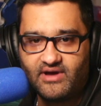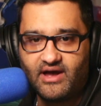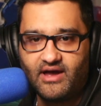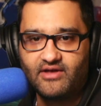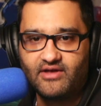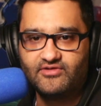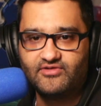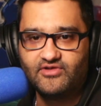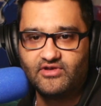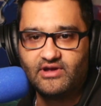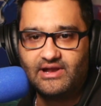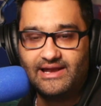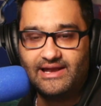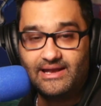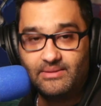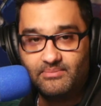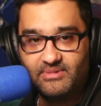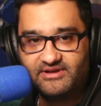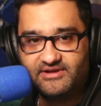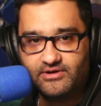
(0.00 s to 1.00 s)
as a
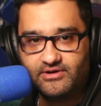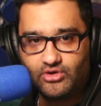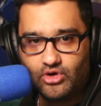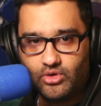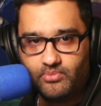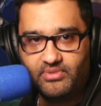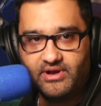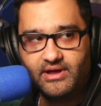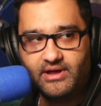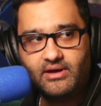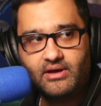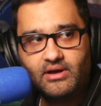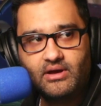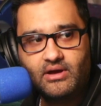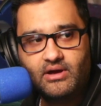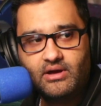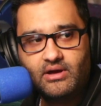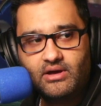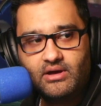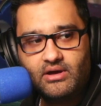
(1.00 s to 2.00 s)
limited company.
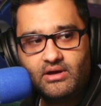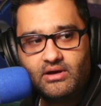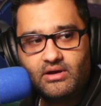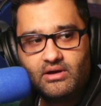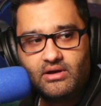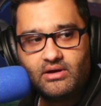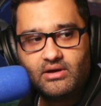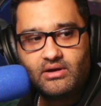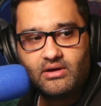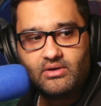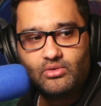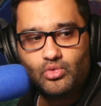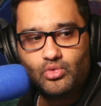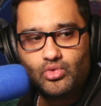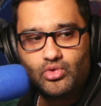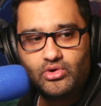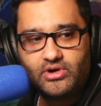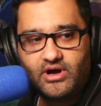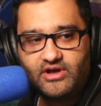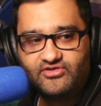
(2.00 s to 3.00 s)

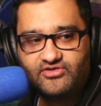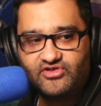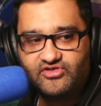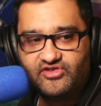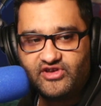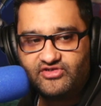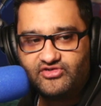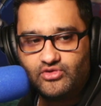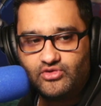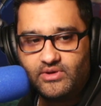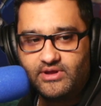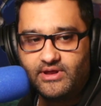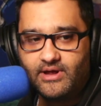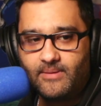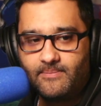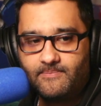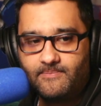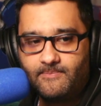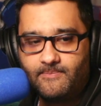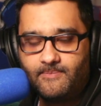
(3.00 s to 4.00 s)
Would I suggest doing
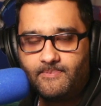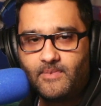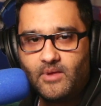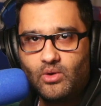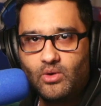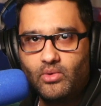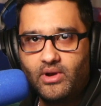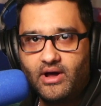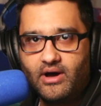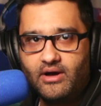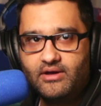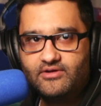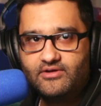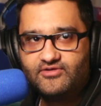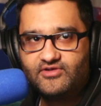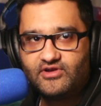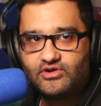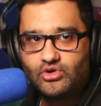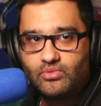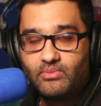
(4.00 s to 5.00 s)
that? When I
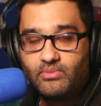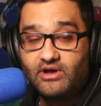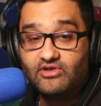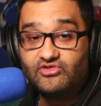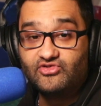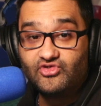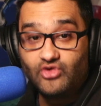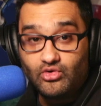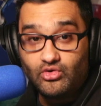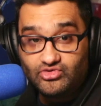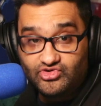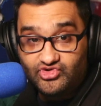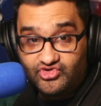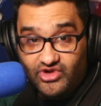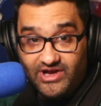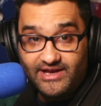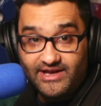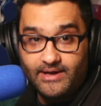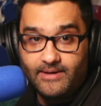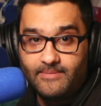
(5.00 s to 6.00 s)
set up my sole
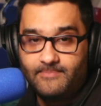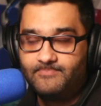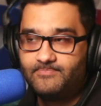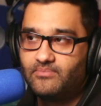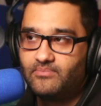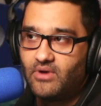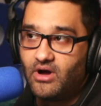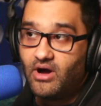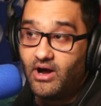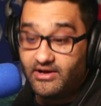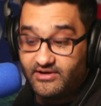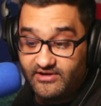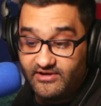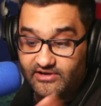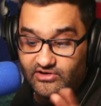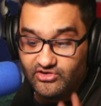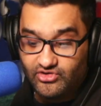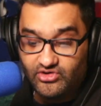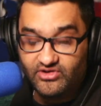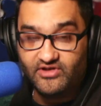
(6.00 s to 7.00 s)
trader, I
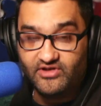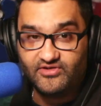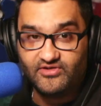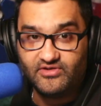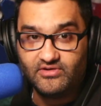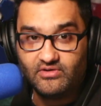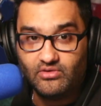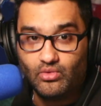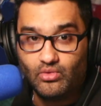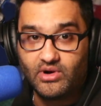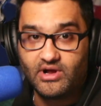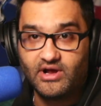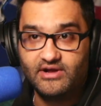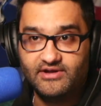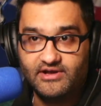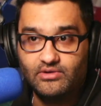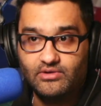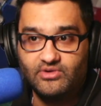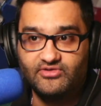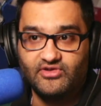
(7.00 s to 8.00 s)
did do this. What I
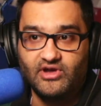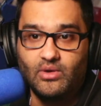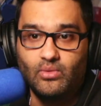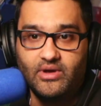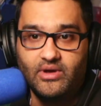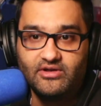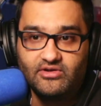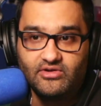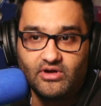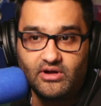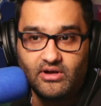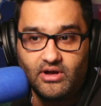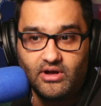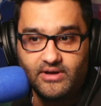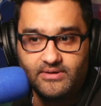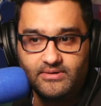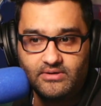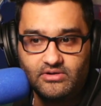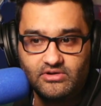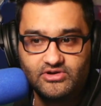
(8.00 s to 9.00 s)
did was I went
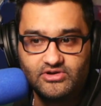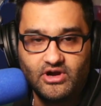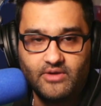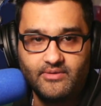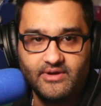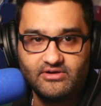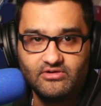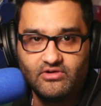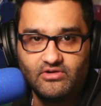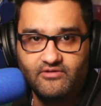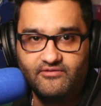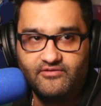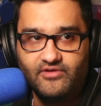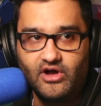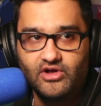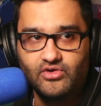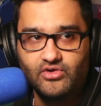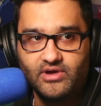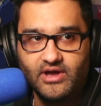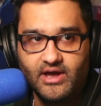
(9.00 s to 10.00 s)
online,
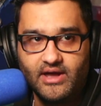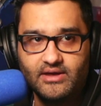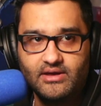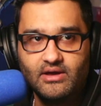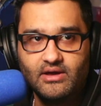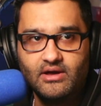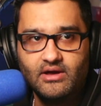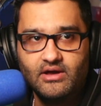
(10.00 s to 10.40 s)
directgov.uk,